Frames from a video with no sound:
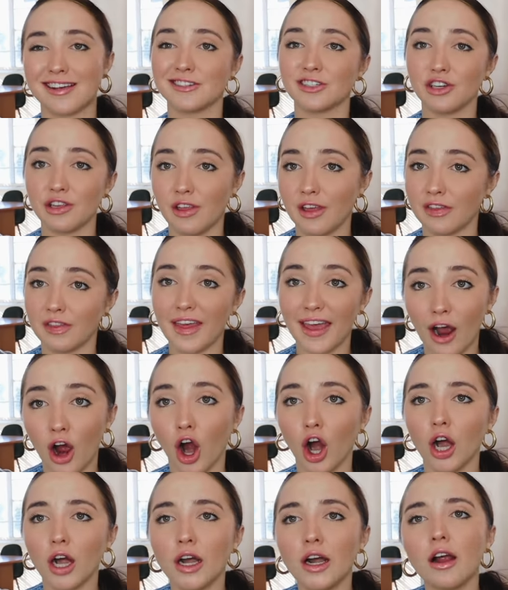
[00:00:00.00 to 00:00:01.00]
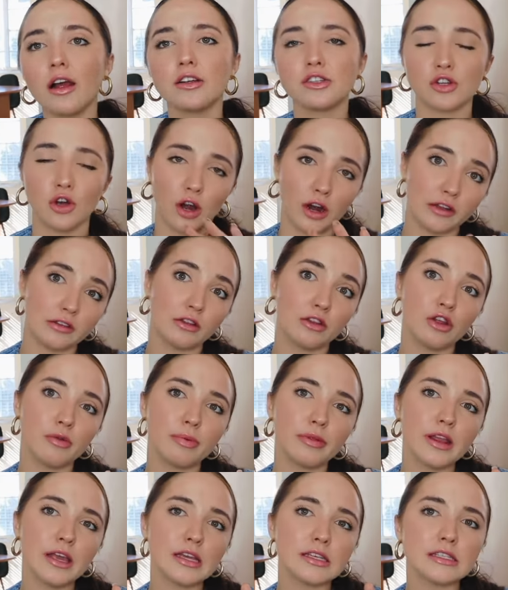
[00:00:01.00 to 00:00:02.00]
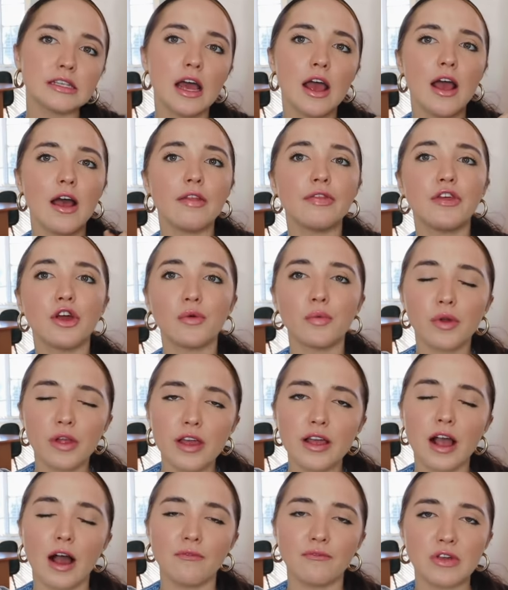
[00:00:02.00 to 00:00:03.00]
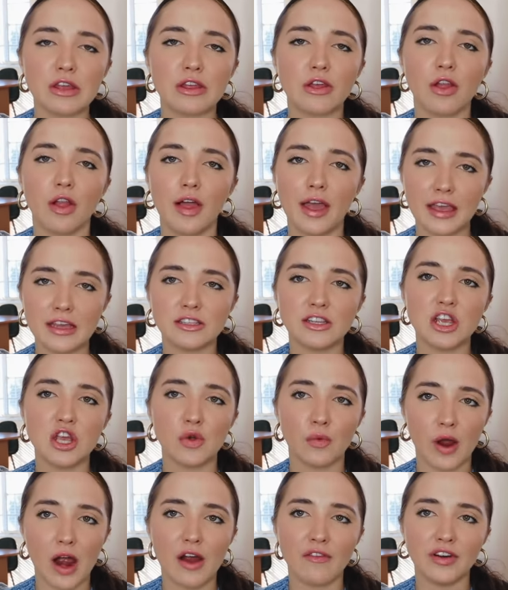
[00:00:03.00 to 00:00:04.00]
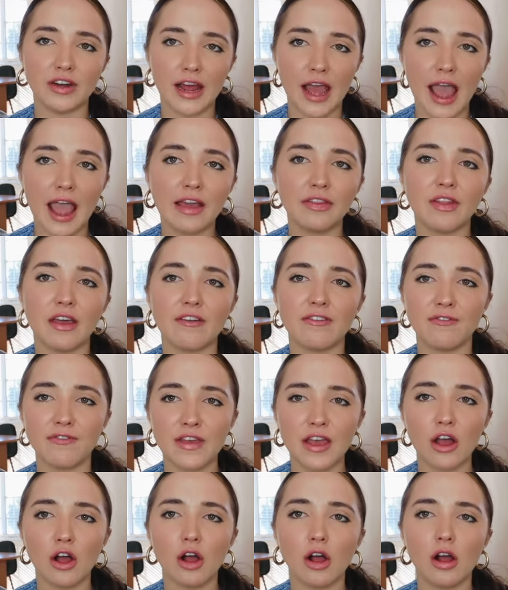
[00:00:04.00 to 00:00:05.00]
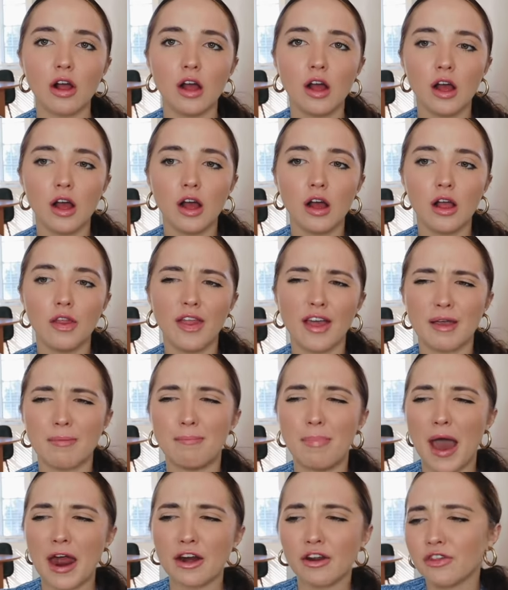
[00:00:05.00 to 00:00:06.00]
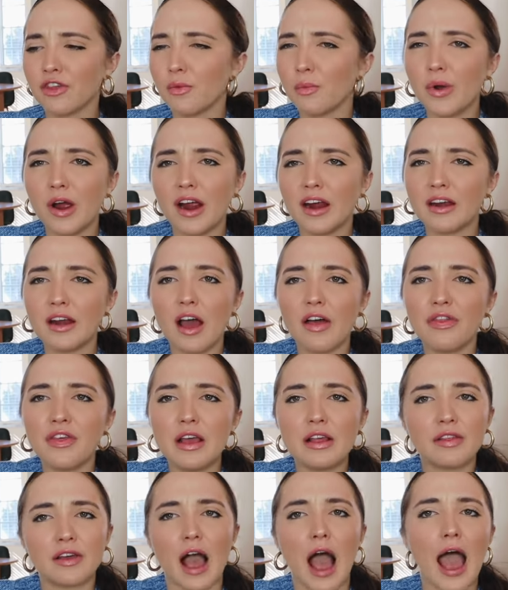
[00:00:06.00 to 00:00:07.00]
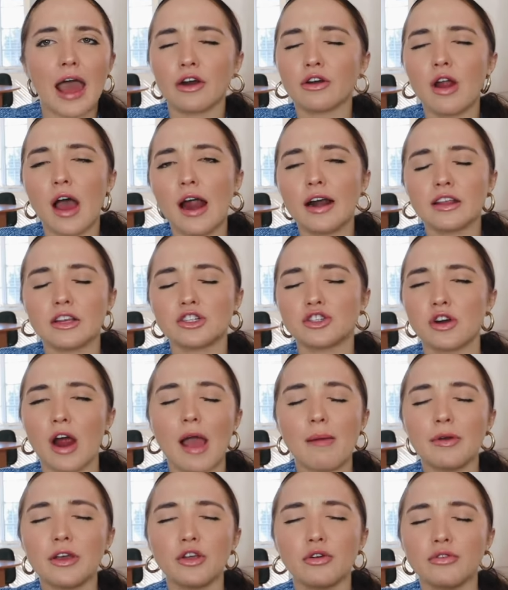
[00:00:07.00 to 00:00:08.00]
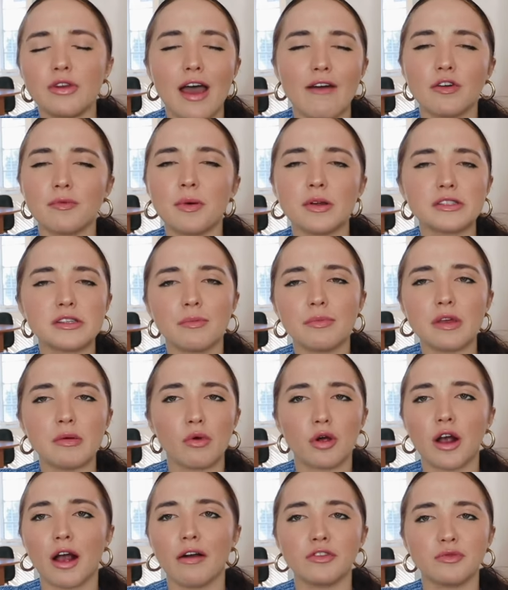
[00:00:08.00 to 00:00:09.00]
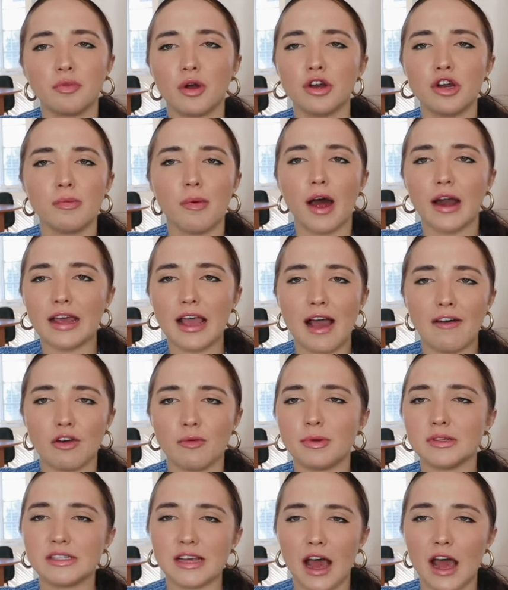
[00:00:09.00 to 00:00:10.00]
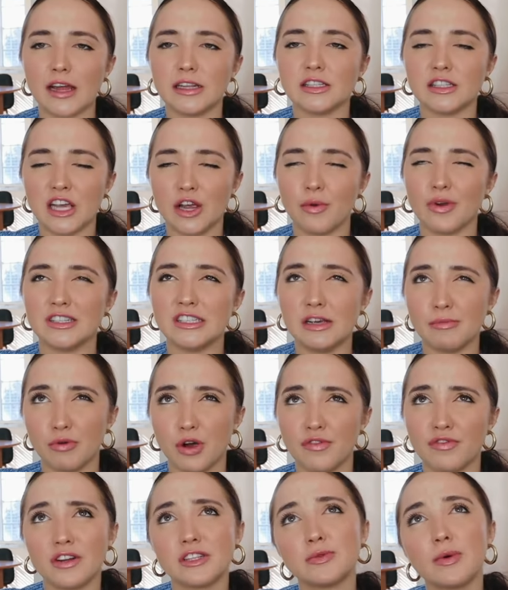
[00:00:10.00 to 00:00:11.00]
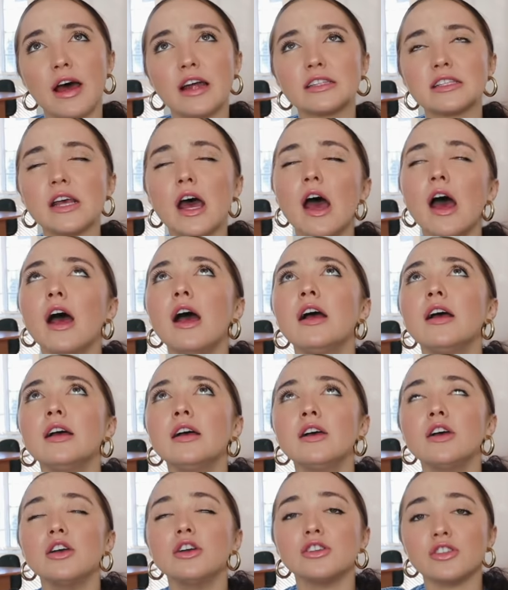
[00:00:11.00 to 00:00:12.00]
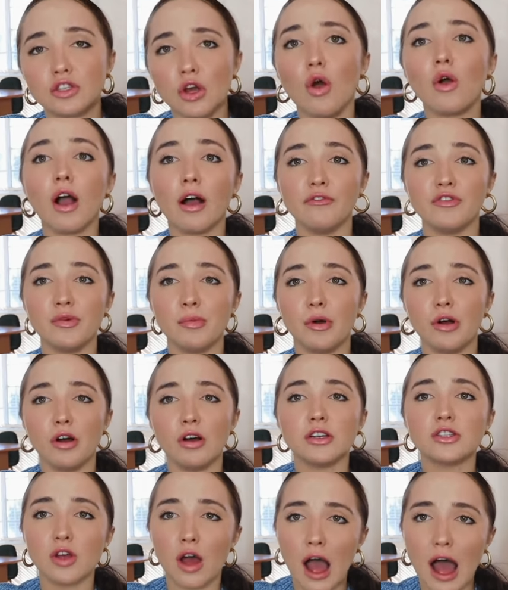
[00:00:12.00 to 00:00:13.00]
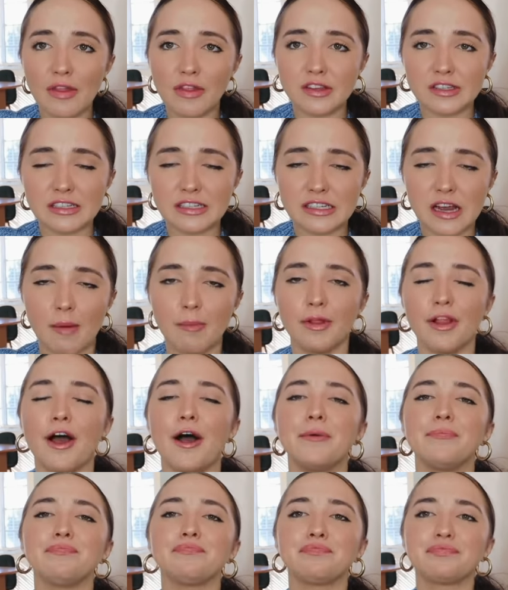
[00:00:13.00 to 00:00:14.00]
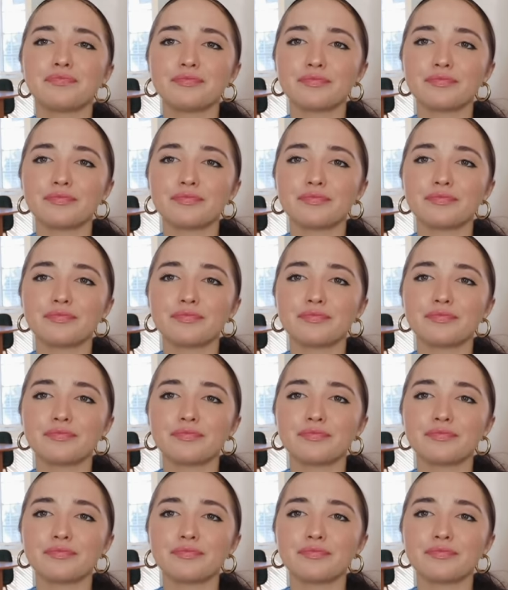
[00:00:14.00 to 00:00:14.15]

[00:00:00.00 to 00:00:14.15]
Actually, like they aren't. Sorry, Lulu, please. They're really comfy. They're the leggings that you wear every day and they feel like better than wearing nothing. Like I don't know how to describe it. You'll never put something more comfortable on your body ever besides the Aritzia boyfriend sweats. So comfortable. So I'll have this link down below.